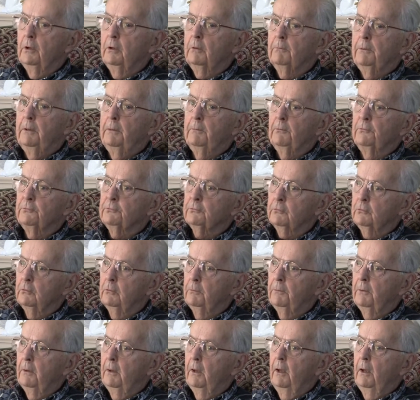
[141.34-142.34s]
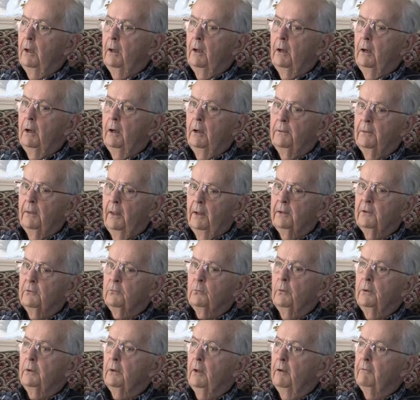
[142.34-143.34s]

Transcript: young people's group, and that is when